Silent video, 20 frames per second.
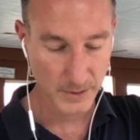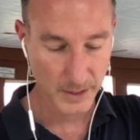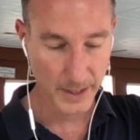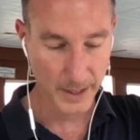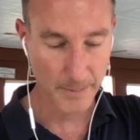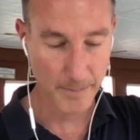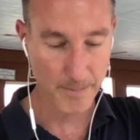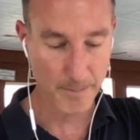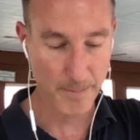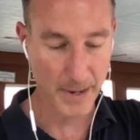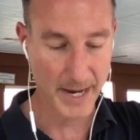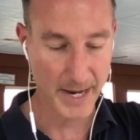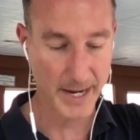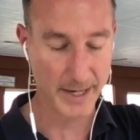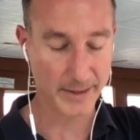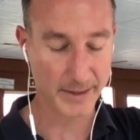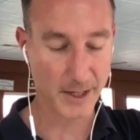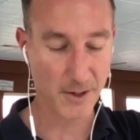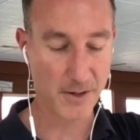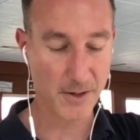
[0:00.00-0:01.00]
and
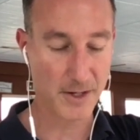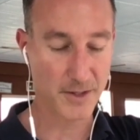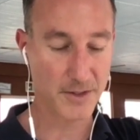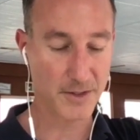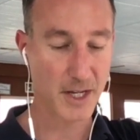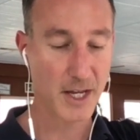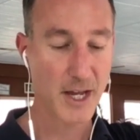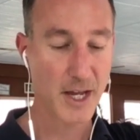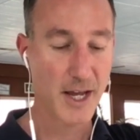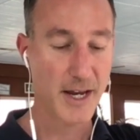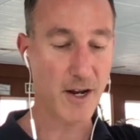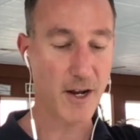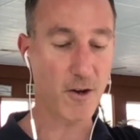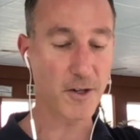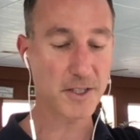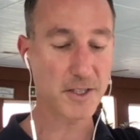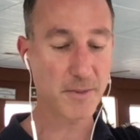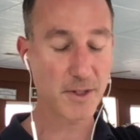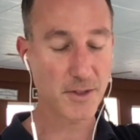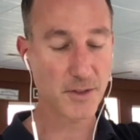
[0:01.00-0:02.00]
bang, there it is. Now
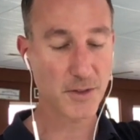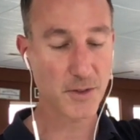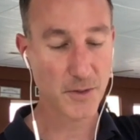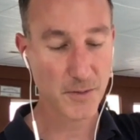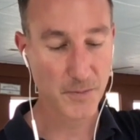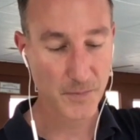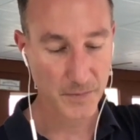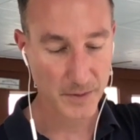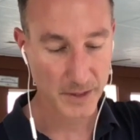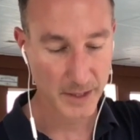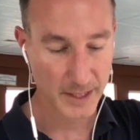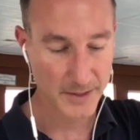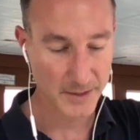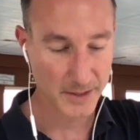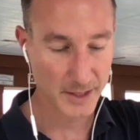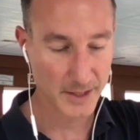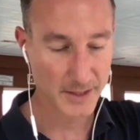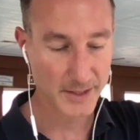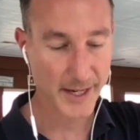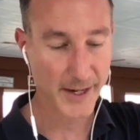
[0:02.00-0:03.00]
all I'm gonna do, it's
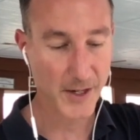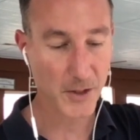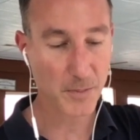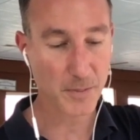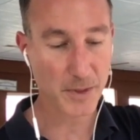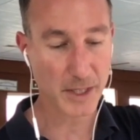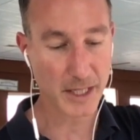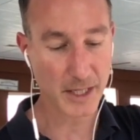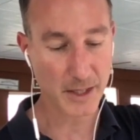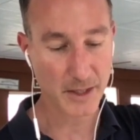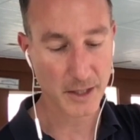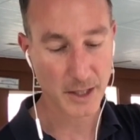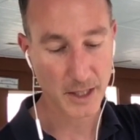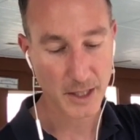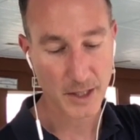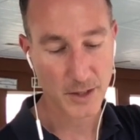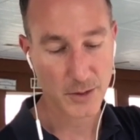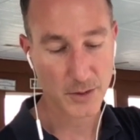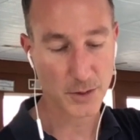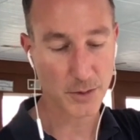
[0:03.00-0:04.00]
gonna tell me
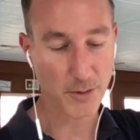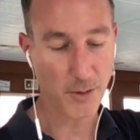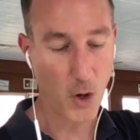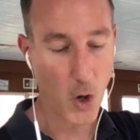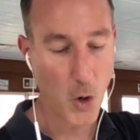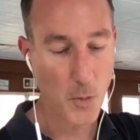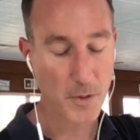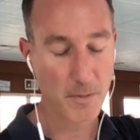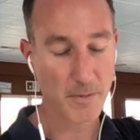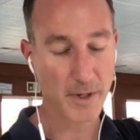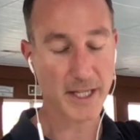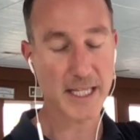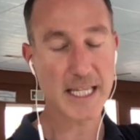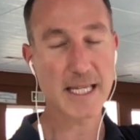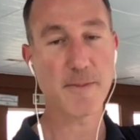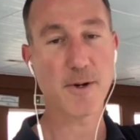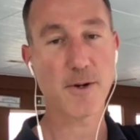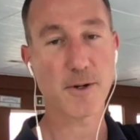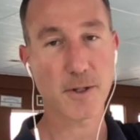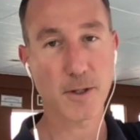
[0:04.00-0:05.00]
to open my
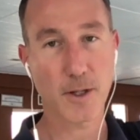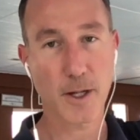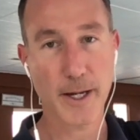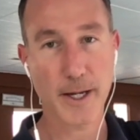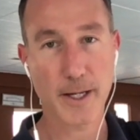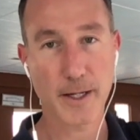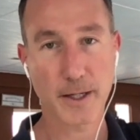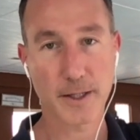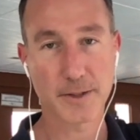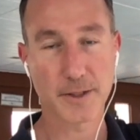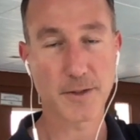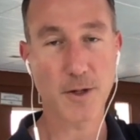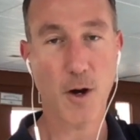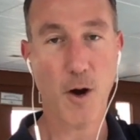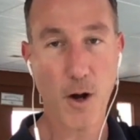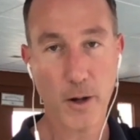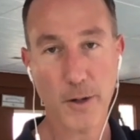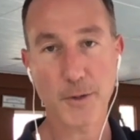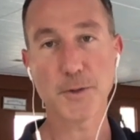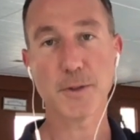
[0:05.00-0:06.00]
email client because it's
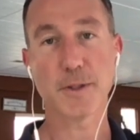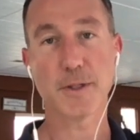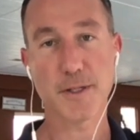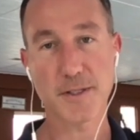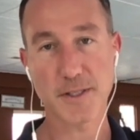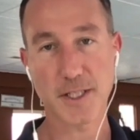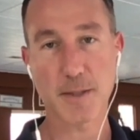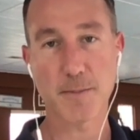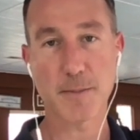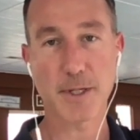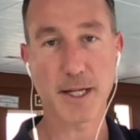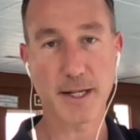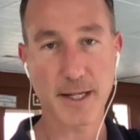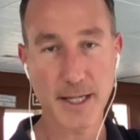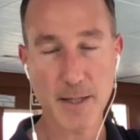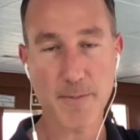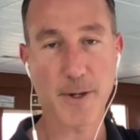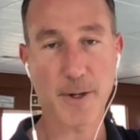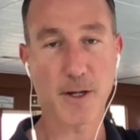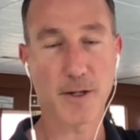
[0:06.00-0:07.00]
also going to send me an
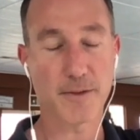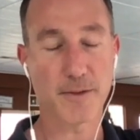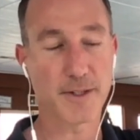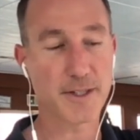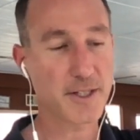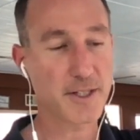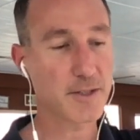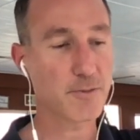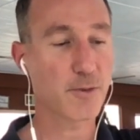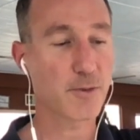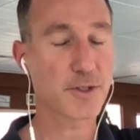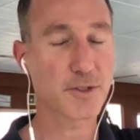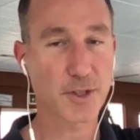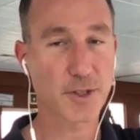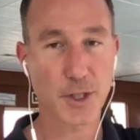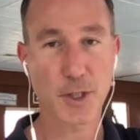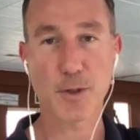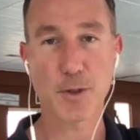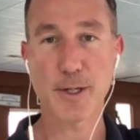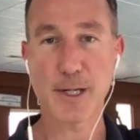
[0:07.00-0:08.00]
email. This is where
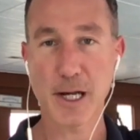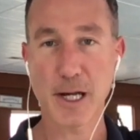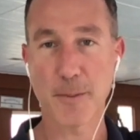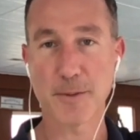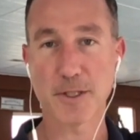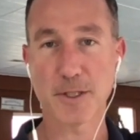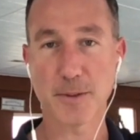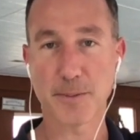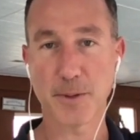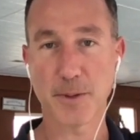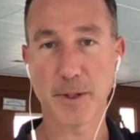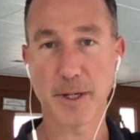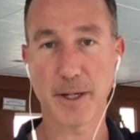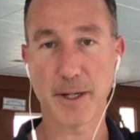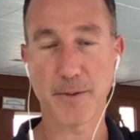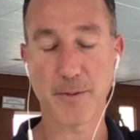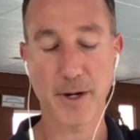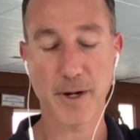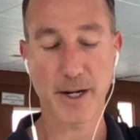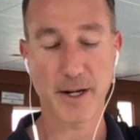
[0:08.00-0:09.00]
security comes into
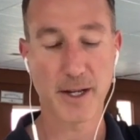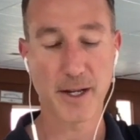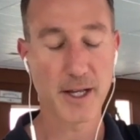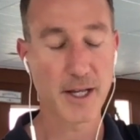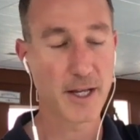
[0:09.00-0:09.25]
play, right?